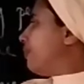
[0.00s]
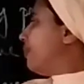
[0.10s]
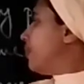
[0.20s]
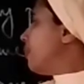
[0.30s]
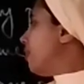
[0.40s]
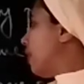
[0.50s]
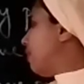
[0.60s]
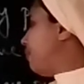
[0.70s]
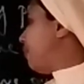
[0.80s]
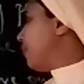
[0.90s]
Few, a
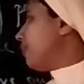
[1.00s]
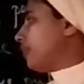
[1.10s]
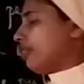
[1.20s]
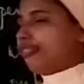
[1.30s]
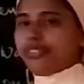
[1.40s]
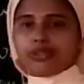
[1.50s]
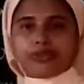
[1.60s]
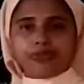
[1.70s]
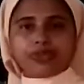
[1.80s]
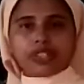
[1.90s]
few, the few.
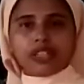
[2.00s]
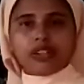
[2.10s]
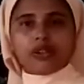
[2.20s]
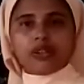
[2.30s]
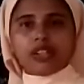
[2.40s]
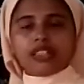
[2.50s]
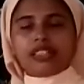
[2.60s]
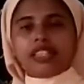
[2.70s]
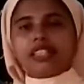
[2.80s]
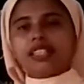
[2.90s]

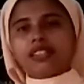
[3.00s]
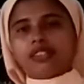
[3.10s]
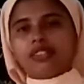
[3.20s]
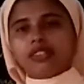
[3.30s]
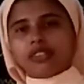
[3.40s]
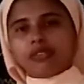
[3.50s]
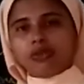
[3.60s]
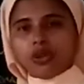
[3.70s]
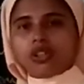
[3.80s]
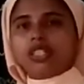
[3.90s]
These
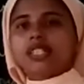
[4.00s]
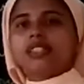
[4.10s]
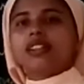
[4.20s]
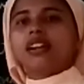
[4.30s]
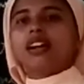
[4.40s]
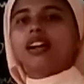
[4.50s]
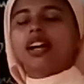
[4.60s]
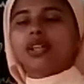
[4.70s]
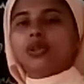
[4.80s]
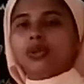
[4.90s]
words
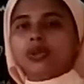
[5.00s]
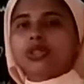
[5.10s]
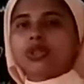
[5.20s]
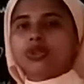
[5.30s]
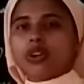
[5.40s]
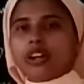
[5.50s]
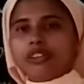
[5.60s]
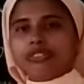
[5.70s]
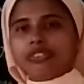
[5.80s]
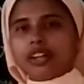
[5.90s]
are used to
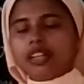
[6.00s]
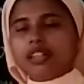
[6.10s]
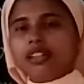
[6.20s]
qualify